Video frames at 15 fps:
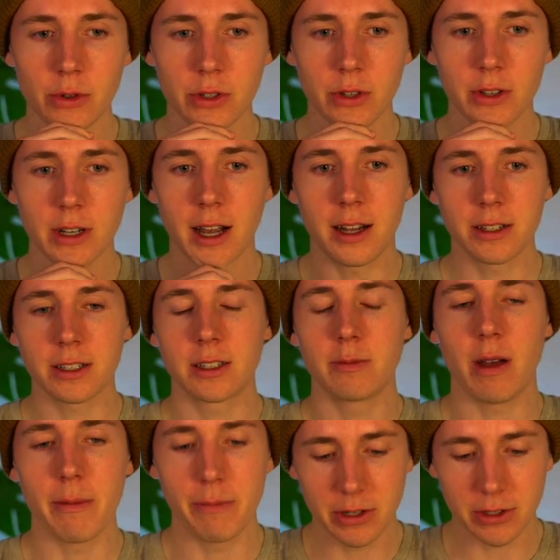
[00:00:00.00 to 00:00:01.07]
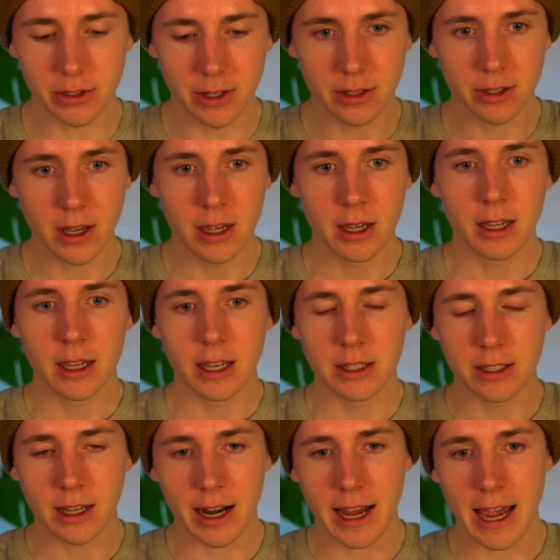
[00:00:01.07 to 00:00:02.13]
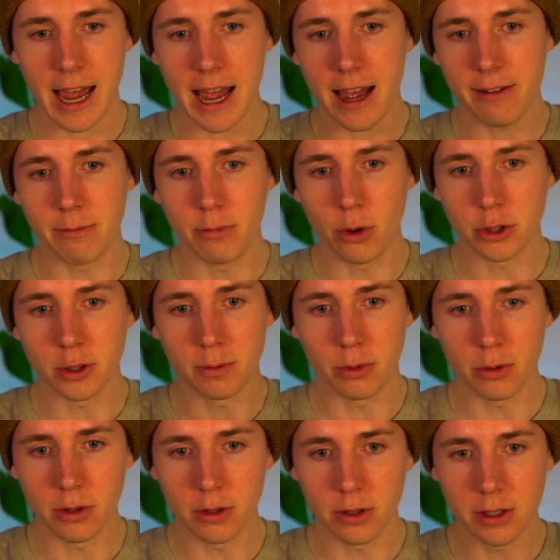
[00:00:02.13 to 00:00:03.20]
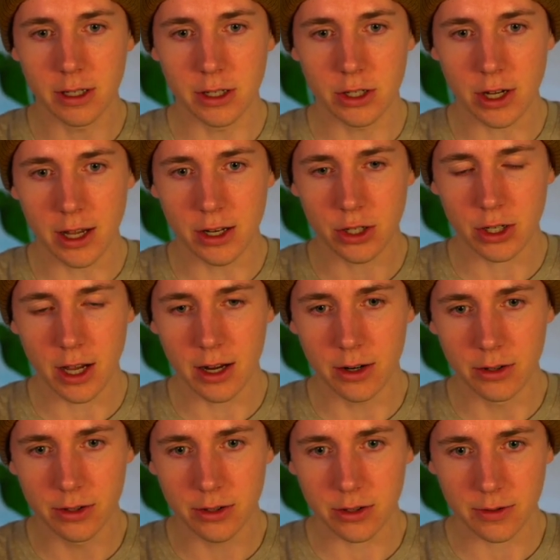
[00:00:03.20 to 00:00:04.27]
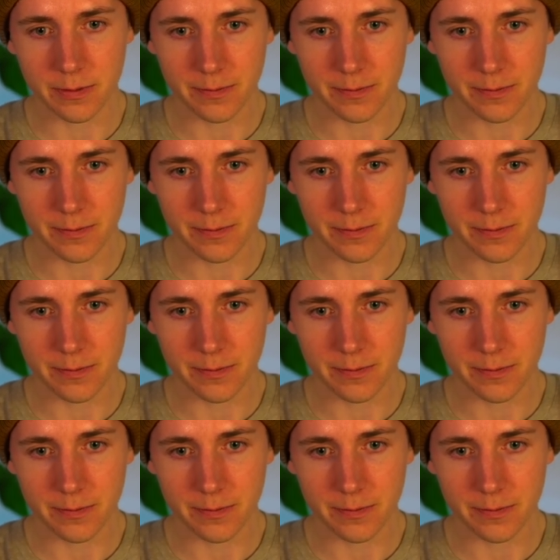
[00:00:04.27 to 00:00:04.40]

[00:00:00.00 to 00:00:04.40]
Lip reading: So the context of my business is that I have multiple lead gen channels: